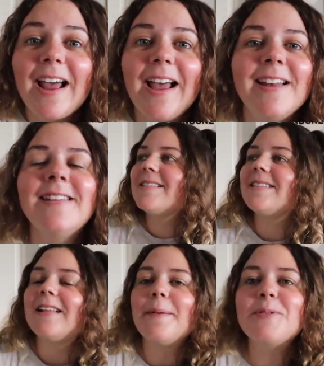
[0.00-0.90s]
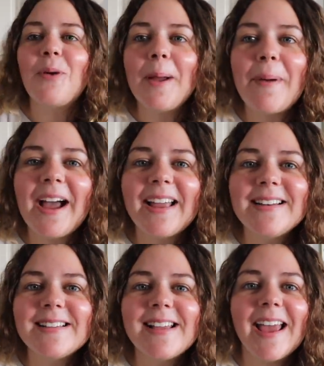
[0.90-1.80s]
and slipped right back
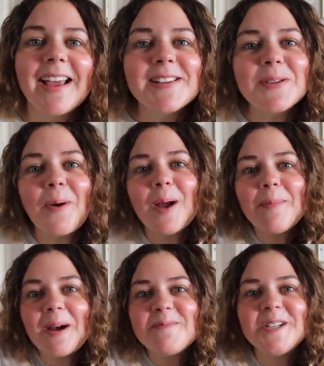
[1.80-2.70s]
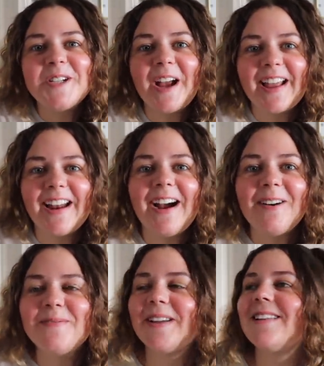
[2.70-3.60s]
into saying swipe up to check it
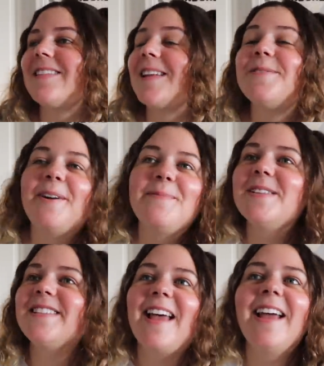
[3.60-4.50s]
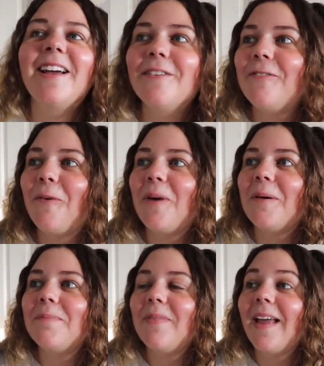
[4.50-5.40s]
out because that's what I've been saying
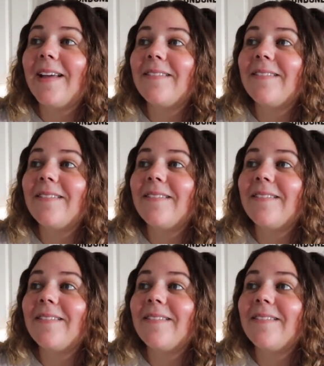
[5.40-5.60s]
for like